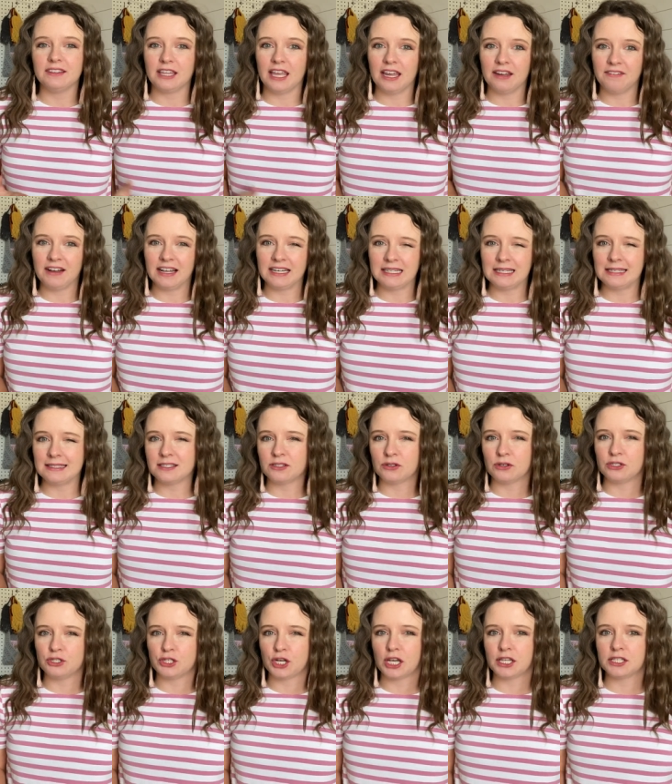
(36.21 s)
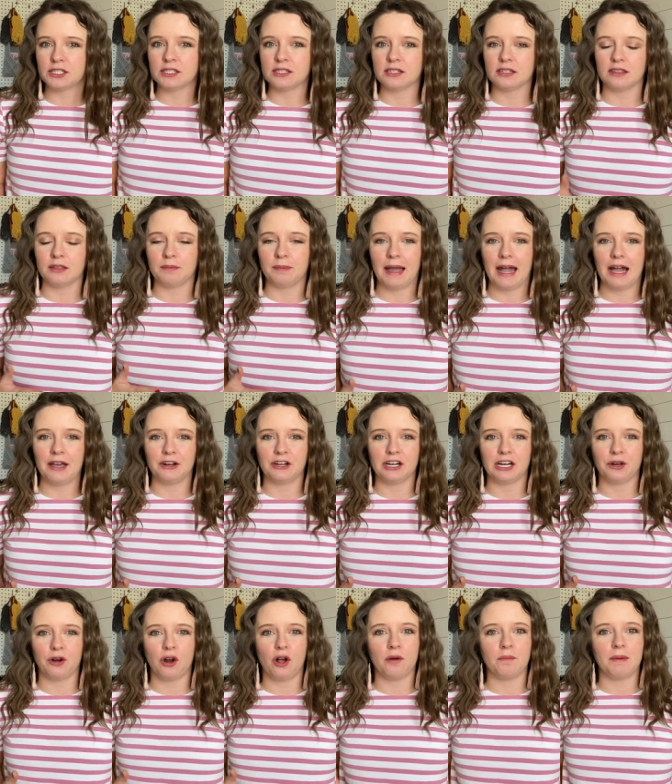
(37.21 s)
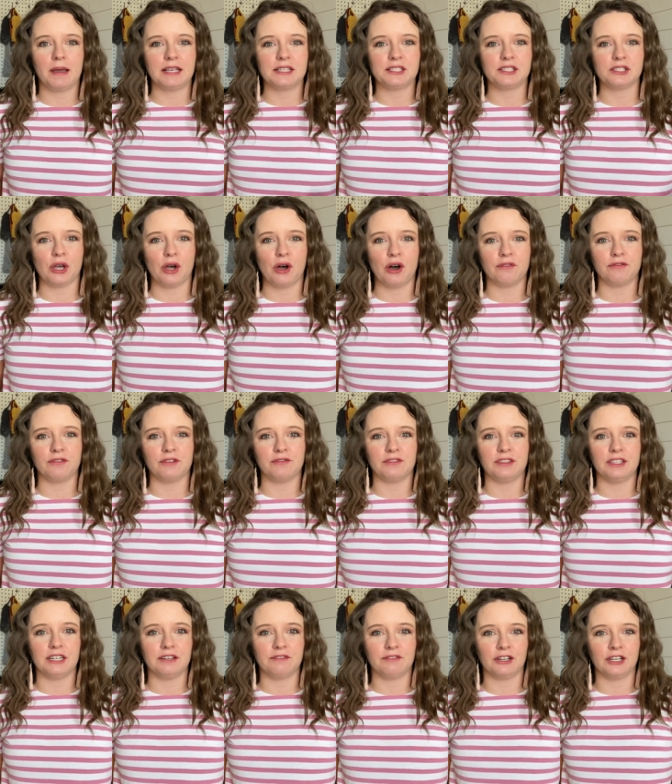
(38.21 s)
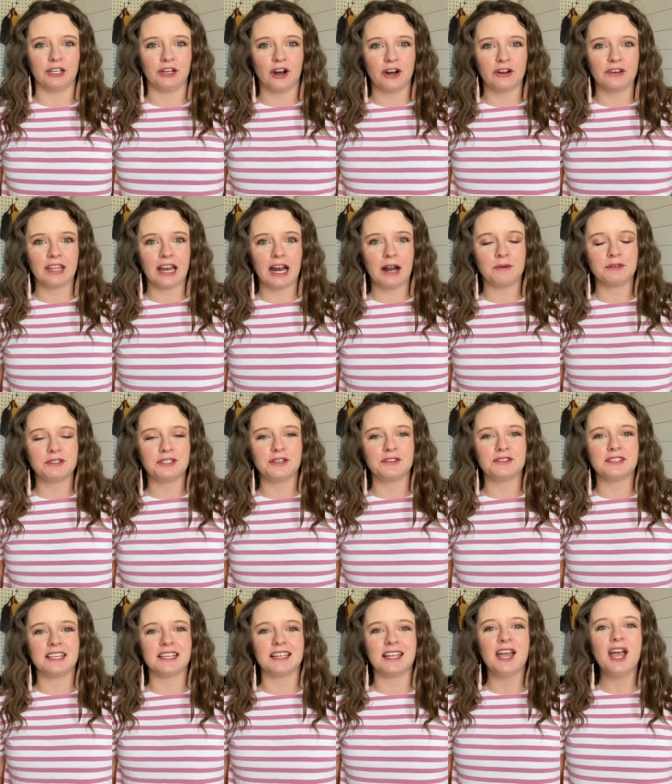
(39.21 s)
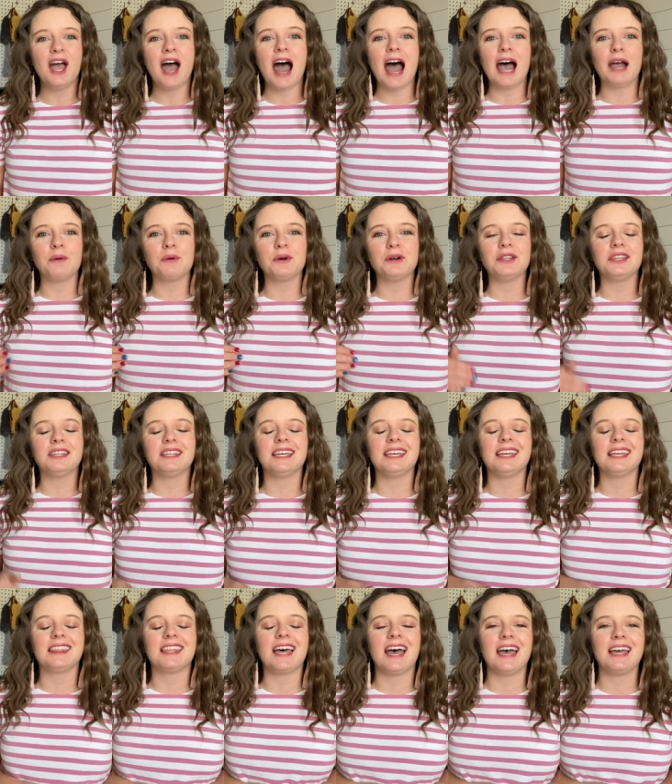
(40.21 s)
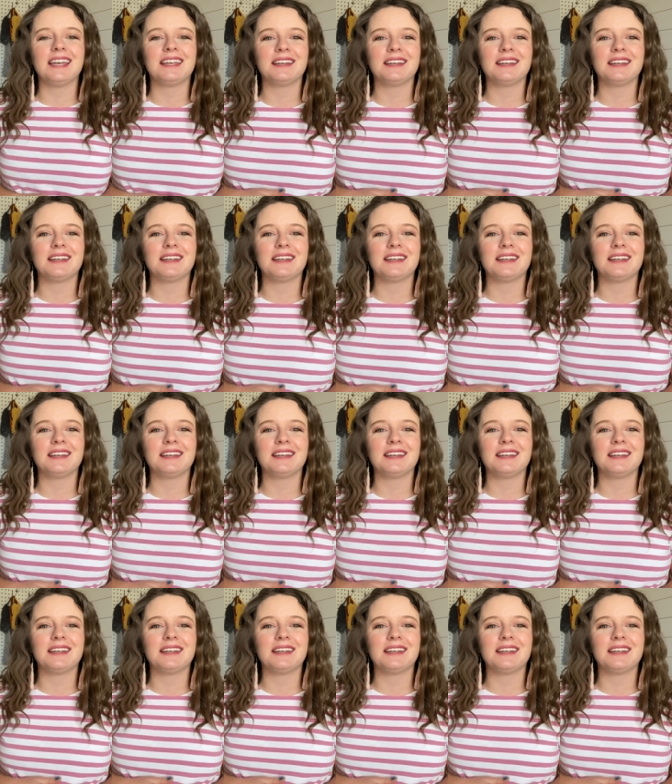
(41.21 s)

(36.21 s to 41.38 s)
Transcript: if I needed to adjust the pattern at all based off of the different yarn that I was using. I will link that